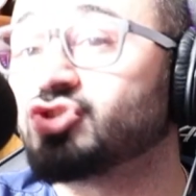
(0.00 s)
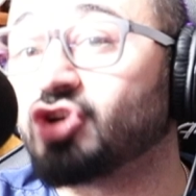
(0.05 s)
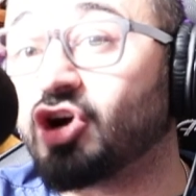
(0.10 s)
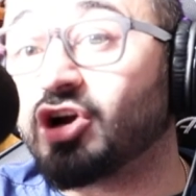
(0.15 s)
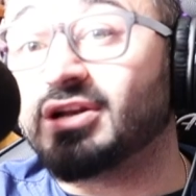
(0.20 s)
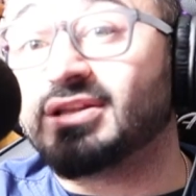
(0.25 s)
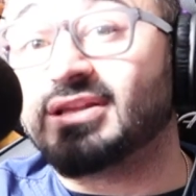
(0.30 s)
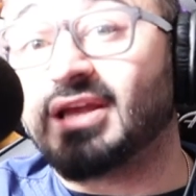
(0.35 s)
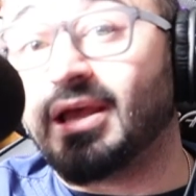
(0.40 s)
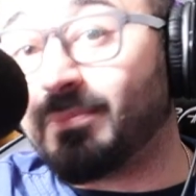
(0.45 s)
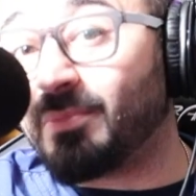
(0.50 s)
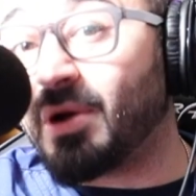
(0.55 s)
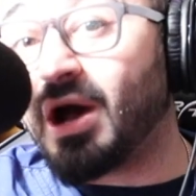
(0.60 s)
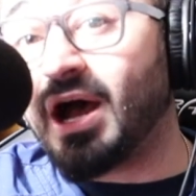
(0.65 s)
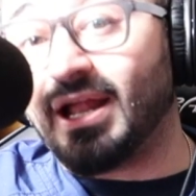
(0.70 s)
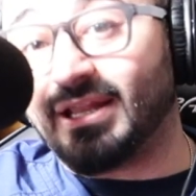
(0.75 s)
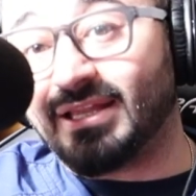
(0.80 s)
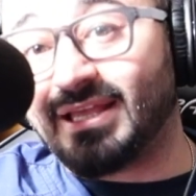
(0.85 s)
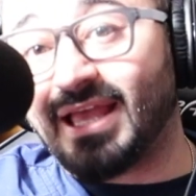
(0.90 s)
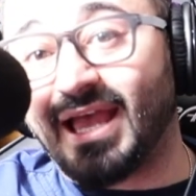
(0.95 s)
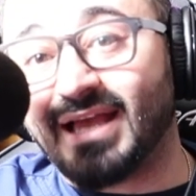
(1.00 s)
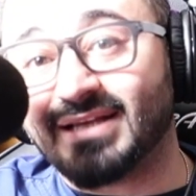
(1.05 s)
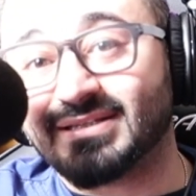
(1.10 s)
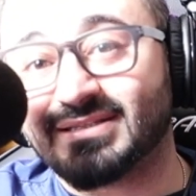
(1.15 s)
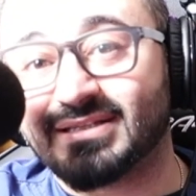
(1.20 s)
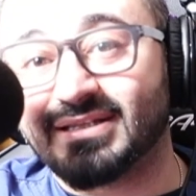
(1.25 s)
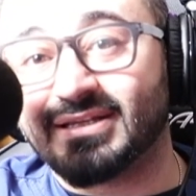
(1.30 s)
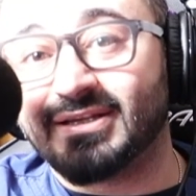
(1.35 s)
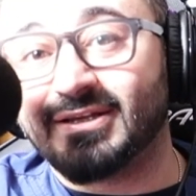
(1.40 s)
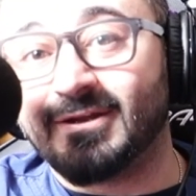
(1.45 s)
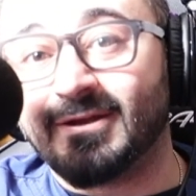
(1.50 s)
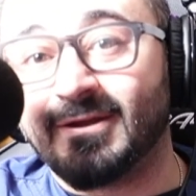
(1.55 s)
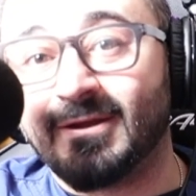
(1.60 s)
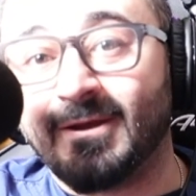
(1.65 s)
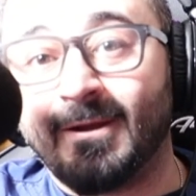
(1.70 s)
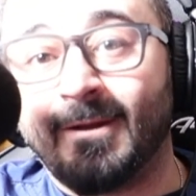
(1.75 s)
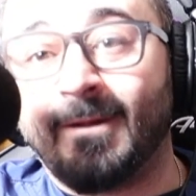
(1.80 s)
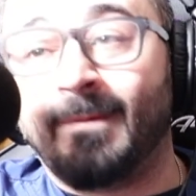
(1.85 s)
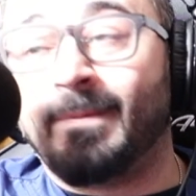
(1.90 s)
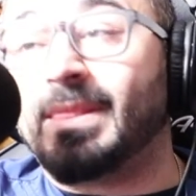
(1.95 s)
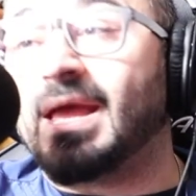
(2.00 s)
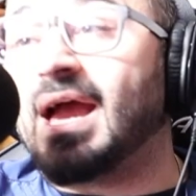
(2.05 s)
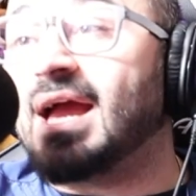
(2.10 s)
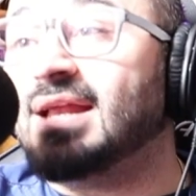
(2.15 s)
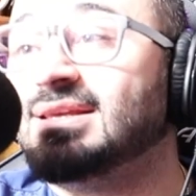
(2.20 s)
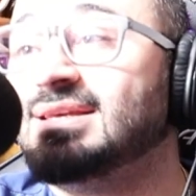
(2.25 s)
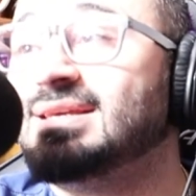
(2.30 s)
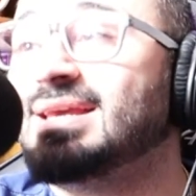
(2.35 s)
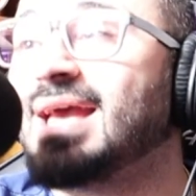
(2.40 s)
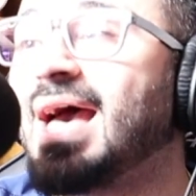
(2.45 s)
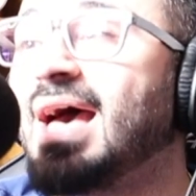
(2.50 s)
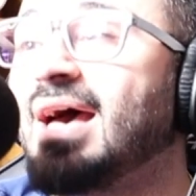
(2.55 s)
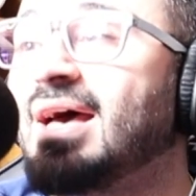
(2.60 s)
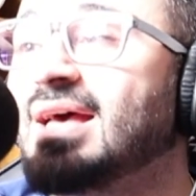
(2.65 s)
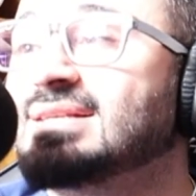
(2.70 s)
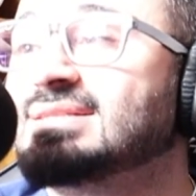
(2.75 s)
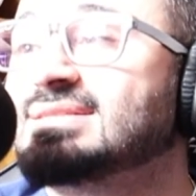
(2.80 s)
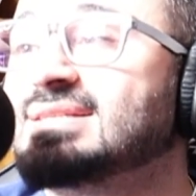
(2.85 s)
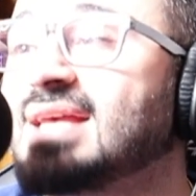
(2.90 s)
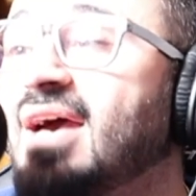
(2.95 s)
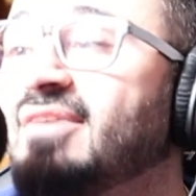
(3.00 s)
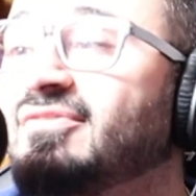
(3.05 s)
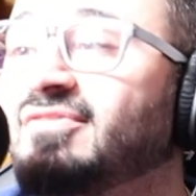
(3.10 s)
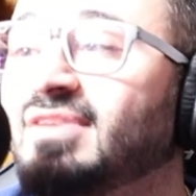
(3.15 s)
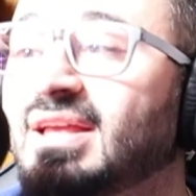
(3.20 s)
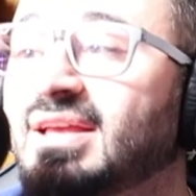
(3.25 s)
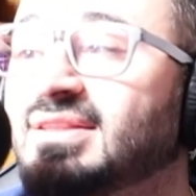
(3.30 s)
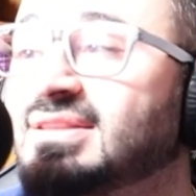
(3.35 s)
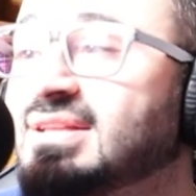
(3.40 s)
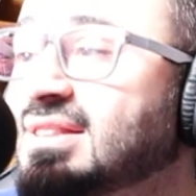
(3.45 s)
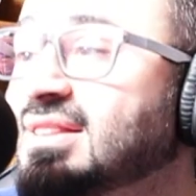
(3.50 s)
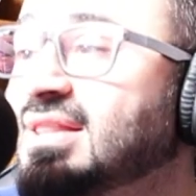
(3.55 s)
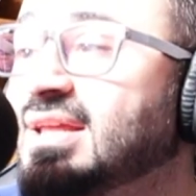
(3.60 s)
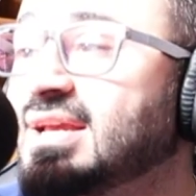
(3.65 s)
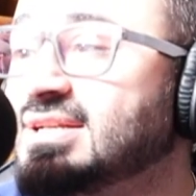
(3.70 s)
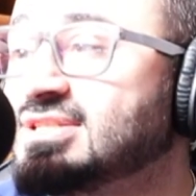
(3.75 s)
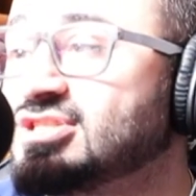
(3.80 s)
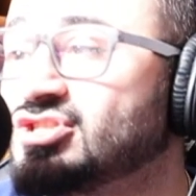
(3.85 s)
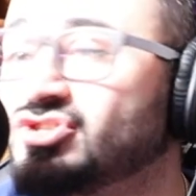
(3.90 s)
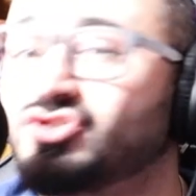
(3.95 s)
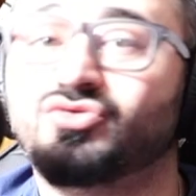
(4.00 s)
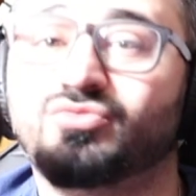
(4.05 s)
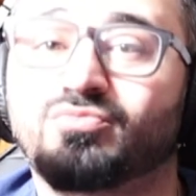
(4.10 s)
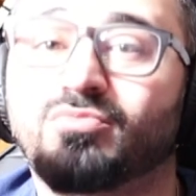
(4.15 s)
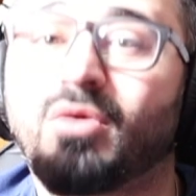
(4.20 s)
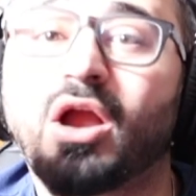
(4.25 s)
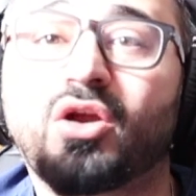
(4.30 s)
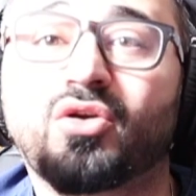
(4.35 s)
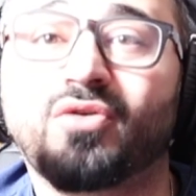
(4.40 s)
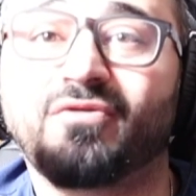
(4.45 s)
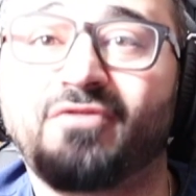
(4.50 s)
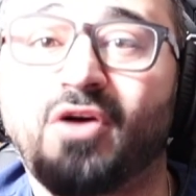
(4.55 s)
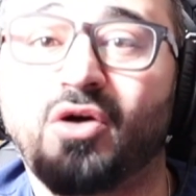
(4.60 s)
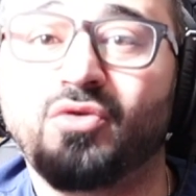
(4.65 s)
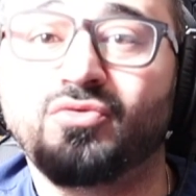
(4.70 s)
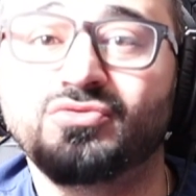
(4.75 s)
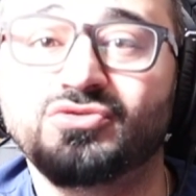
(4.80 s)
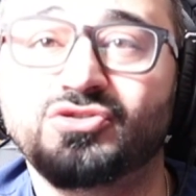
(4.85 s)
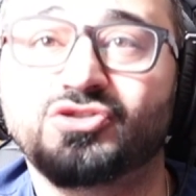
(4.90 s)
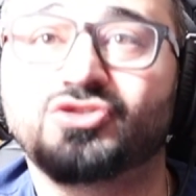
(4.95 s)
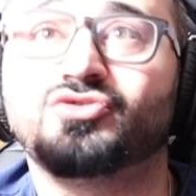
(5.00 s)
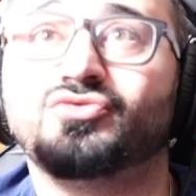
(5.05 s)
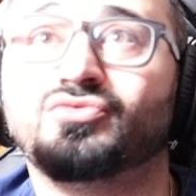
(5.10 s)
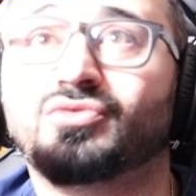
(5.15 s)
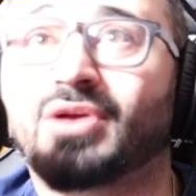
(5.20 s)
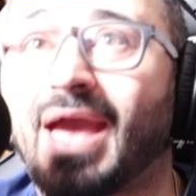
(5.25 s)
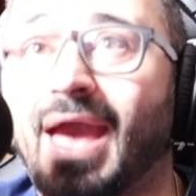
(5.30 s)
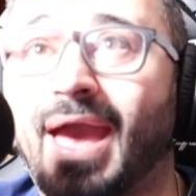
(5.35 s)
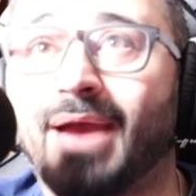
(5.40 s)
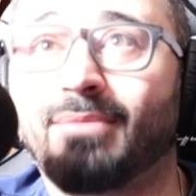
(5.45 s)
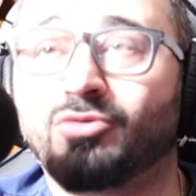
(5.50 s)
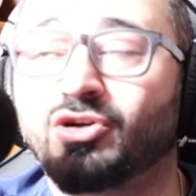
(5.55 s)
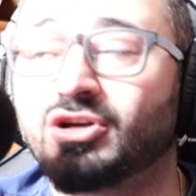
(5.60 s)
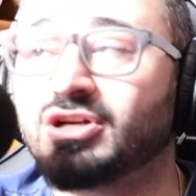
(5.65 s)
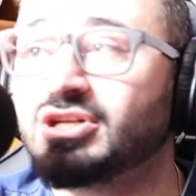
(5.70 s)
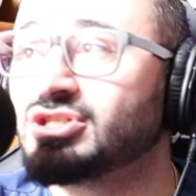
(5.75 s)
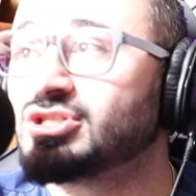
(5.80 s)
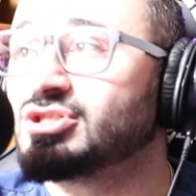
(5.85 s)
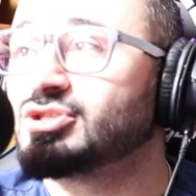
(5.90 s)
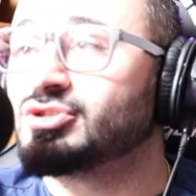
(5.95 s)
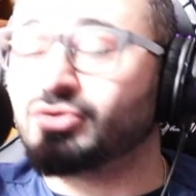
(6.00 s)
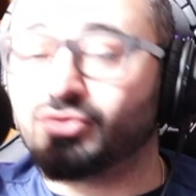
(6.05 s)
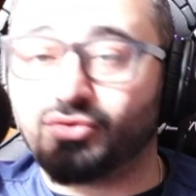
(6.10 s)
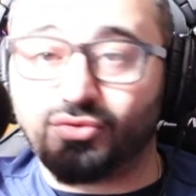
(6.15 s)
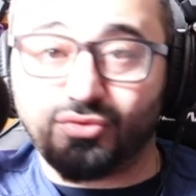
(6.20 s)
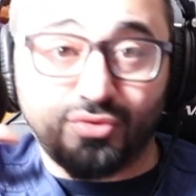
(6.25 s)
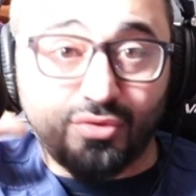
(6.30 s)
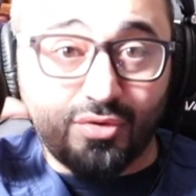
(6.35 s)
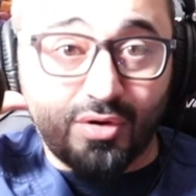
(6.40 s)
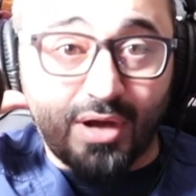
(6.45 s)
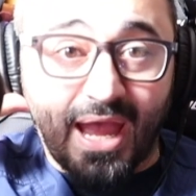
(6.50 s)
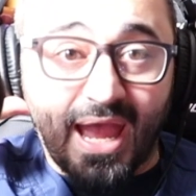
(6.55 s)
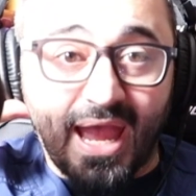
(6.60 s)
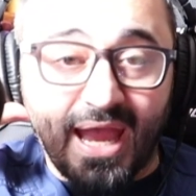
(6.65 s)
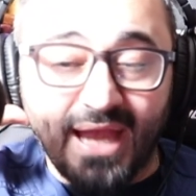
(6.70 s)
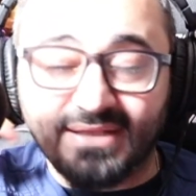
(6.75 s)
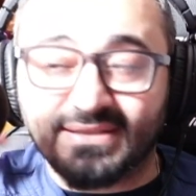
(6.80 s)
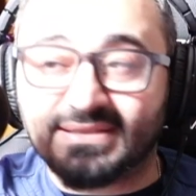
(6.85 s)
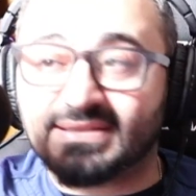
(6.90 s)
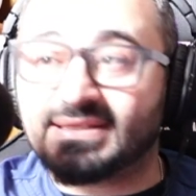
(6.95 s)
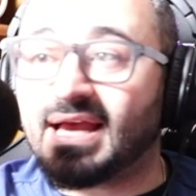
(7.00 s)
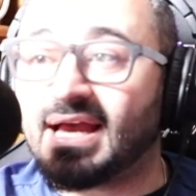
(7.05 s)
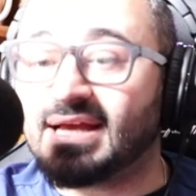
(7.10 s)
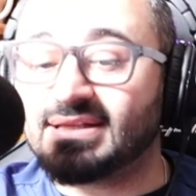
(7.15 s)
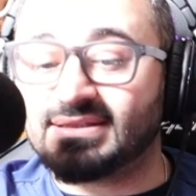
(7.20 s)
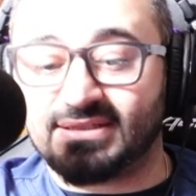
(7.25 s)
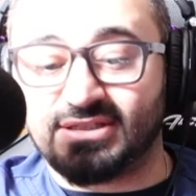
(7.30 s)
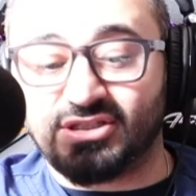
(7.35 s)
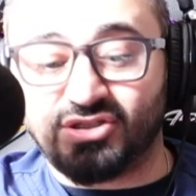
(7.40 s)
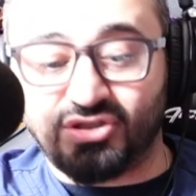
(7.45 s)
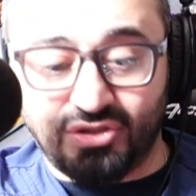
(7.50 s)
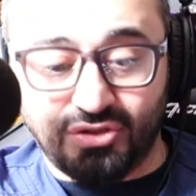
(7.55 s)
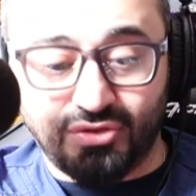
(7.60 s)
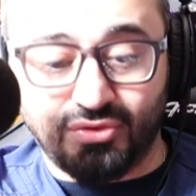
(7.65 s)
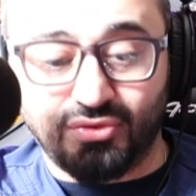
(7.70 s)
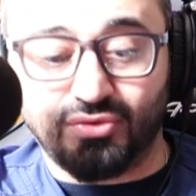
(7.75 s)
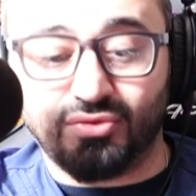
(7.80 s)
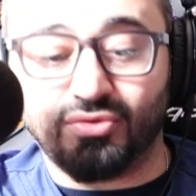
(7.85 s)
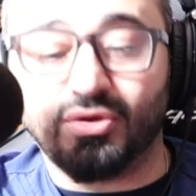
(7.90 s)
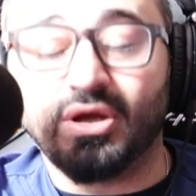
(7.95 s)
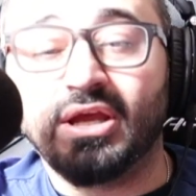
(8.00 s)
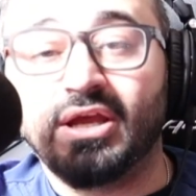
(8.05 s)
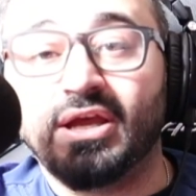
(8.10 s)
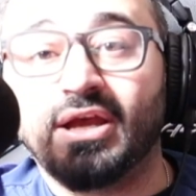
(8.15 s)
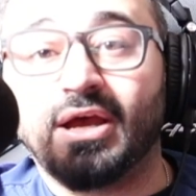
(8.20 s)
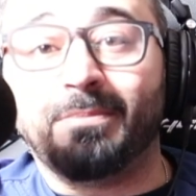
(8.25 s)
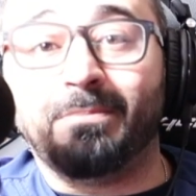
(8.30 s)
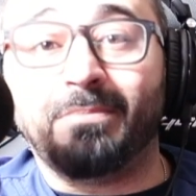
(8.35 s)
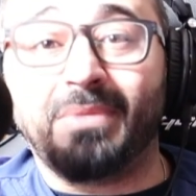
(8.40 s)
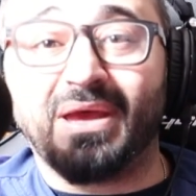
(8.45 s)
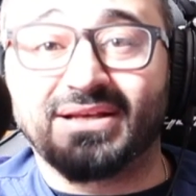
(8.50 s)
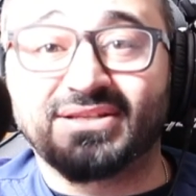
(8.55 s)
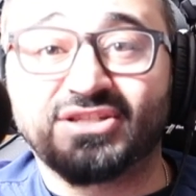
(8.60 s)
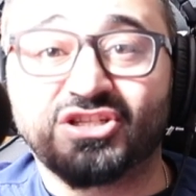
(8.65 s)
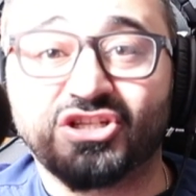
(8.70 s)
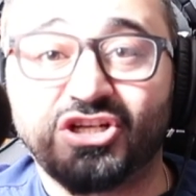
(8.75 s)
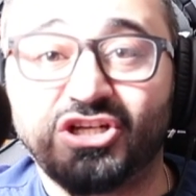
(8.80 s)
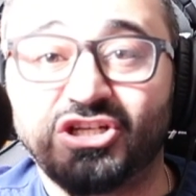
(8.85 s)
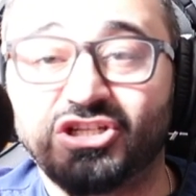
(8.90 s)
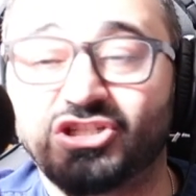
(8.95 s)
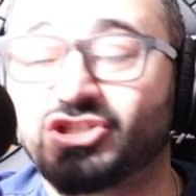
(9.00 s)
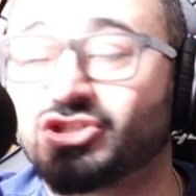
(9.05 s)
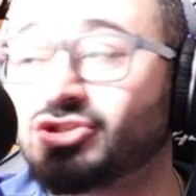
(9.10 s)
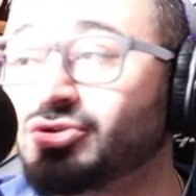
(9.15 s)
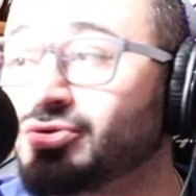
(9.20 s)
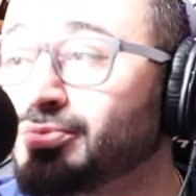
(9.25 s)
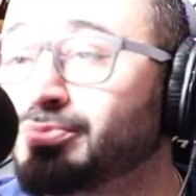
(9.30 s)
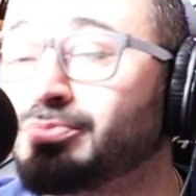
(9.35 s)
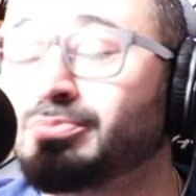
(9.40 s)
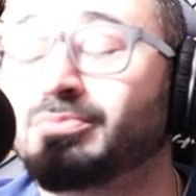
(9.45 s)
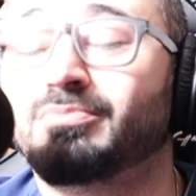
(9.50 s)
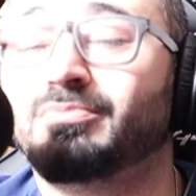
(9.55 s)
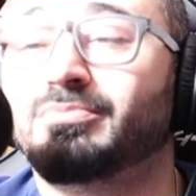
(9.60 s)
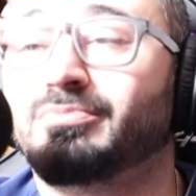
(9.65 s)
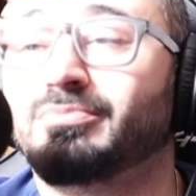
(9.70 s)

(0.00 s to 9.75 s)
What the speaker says: start a podcast. And he has affiliated links to microphones, to cameras, to headsets, to mixers, to